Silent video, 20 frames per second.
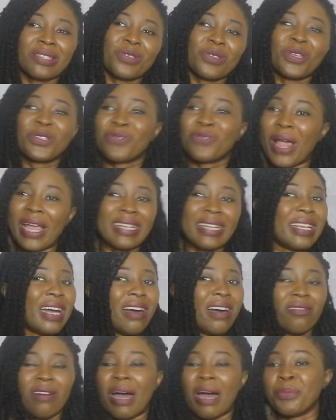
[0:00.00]
Because right
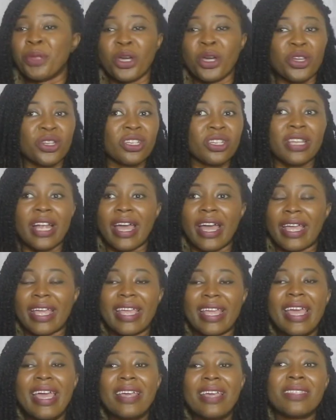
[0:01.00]
now, I'm not going to lie,
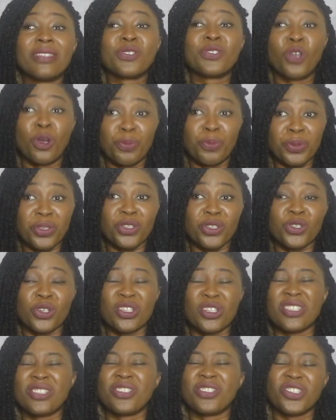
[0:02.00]
this competition
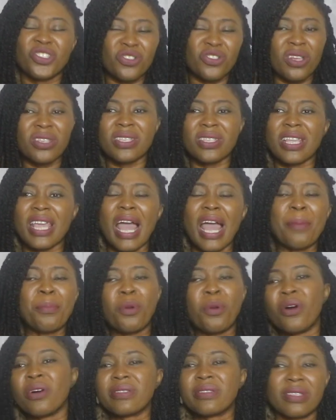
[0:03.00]
is seriously
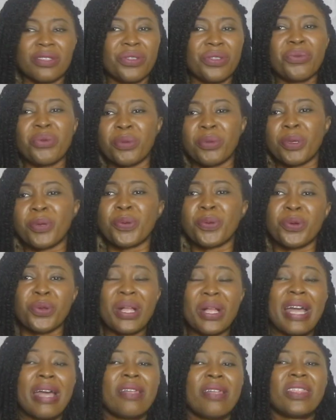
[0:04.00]
amongst those three people
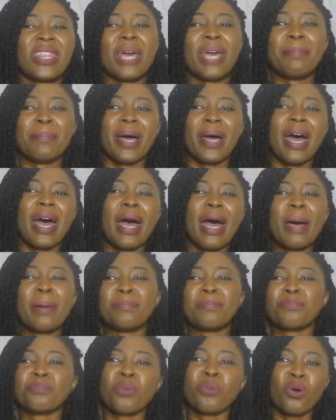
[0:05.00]
Themba,
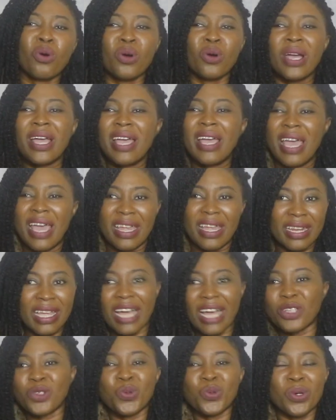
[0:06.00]
Mpho, and
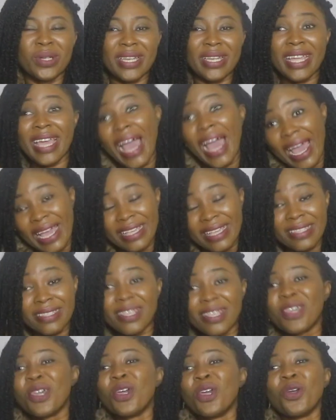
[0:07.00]
Gashwan.
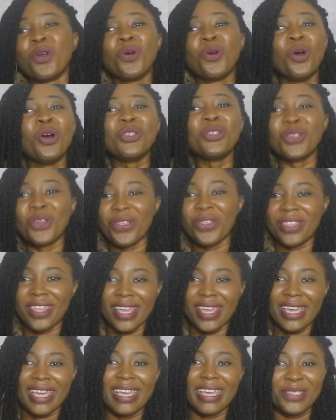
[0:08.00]
Guys, who do you
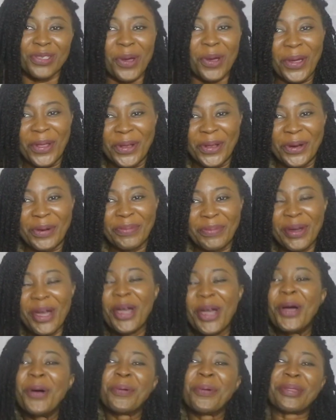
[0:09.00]
think is going home
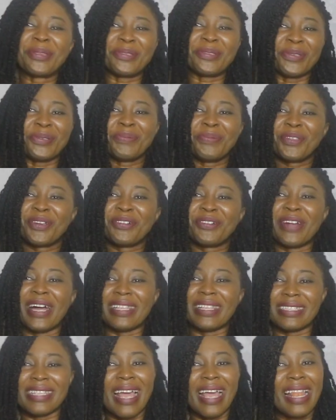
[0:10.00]
with the 2 million
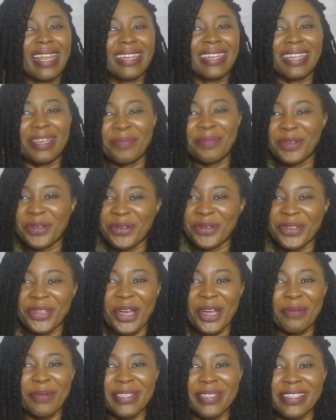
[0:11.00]
rands? Let me know in the
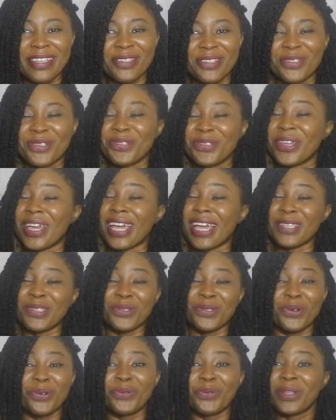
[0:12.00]
comment section. You guys
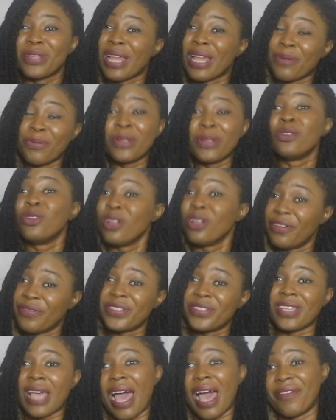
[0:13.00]
know we, we love
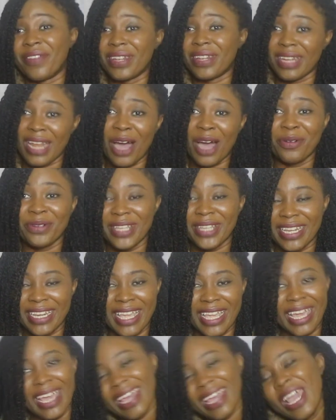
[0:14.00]
to have it loud in
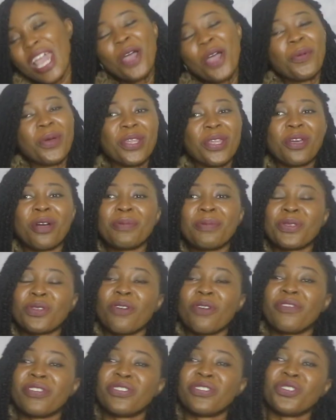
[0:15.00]
here when it comes to
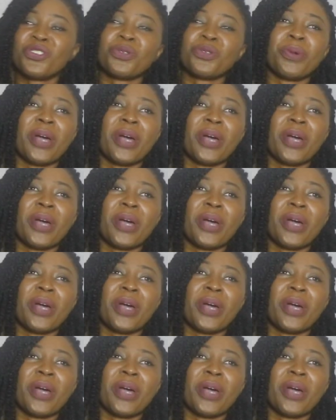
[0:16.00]
conversation.